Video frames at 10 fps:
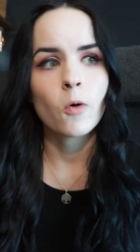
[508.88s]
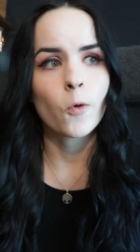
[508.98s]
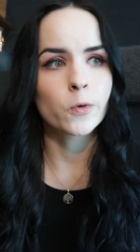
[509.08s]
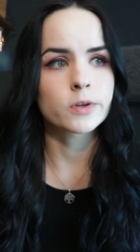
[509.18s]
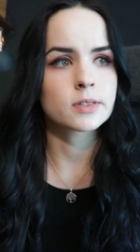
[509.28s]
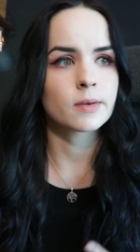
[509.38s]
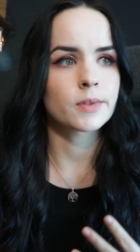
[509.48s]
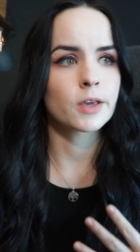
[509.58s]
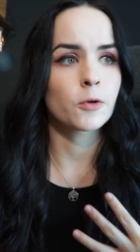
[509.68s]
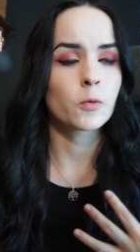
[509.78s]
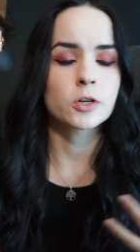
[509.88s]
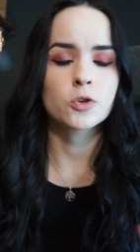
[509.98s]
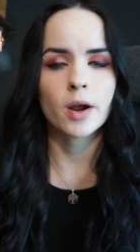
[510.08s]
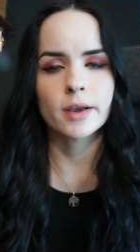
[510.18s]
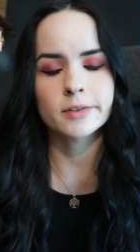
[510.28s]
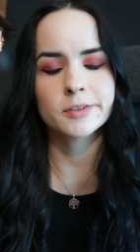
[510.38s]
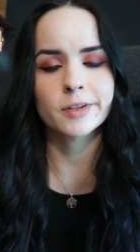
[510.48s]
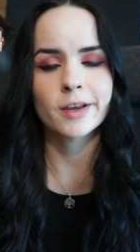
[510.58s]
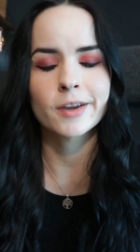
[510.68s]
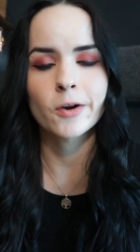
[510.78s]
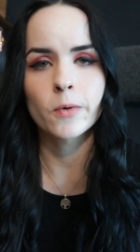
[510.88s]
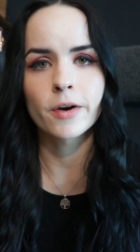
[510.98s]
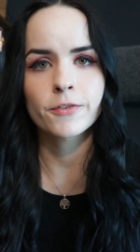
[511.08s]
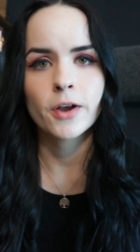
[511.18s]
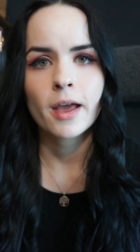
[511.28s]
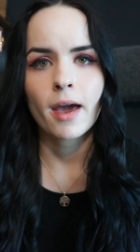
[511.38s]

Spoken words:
or some that you are trying to let go of.